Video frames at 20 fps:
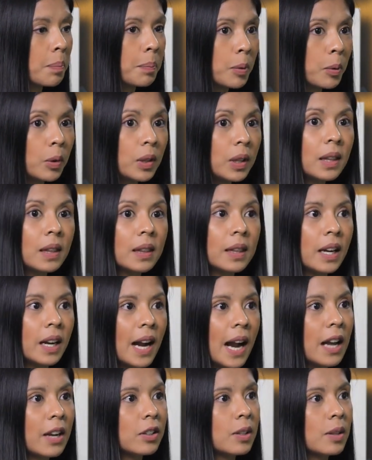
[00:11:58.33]
pool, their
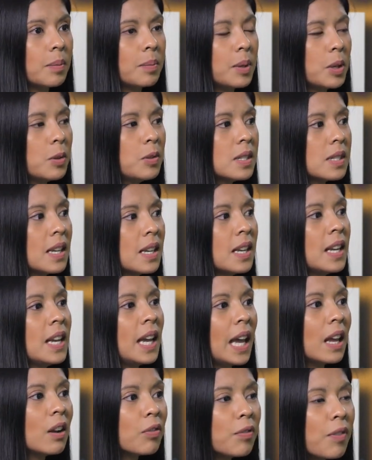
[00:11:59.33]
attributes,
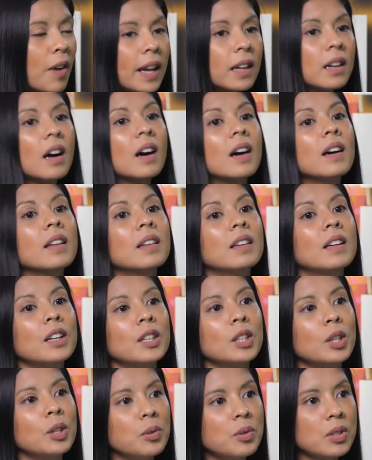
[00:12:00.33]
and find other
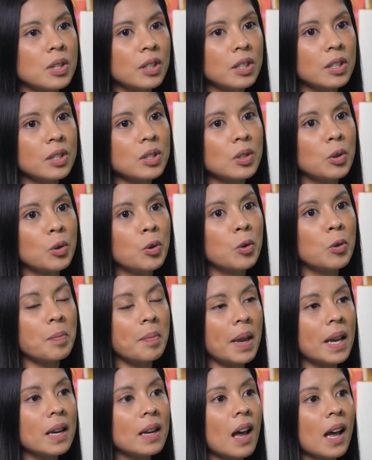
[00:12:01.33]
users who
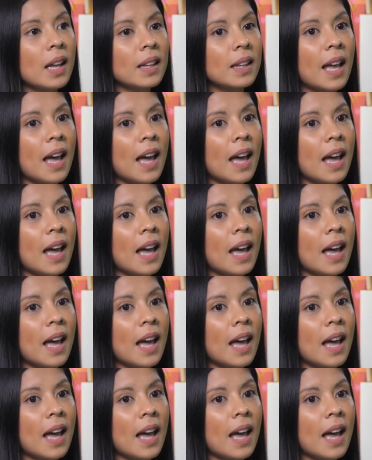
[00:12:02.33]
may not